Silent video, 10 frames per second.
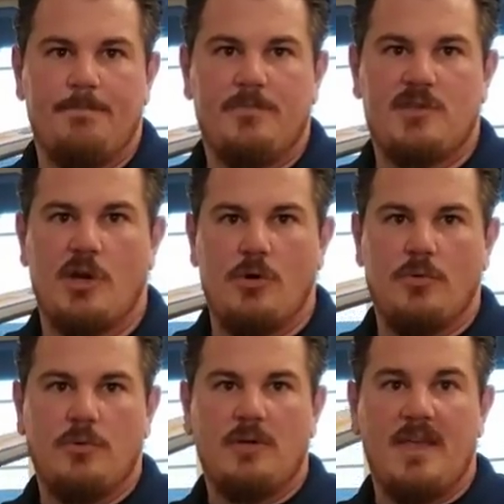So
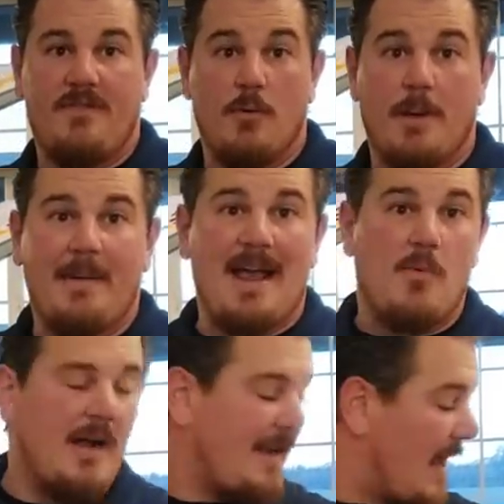if you wanna buy
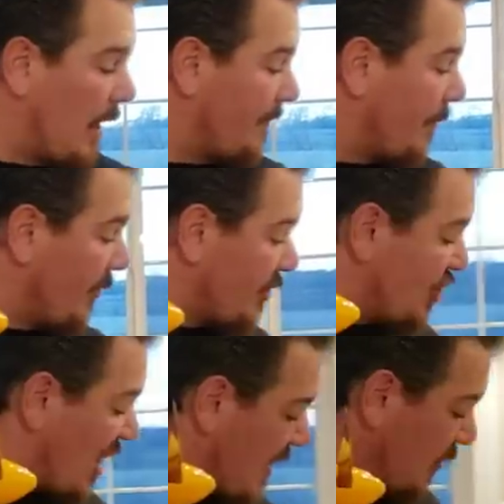one, help support the
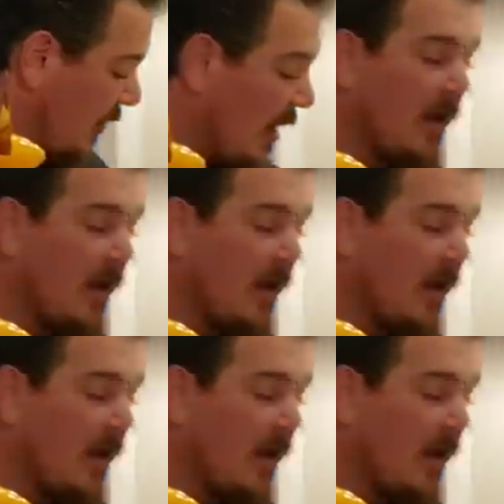channel,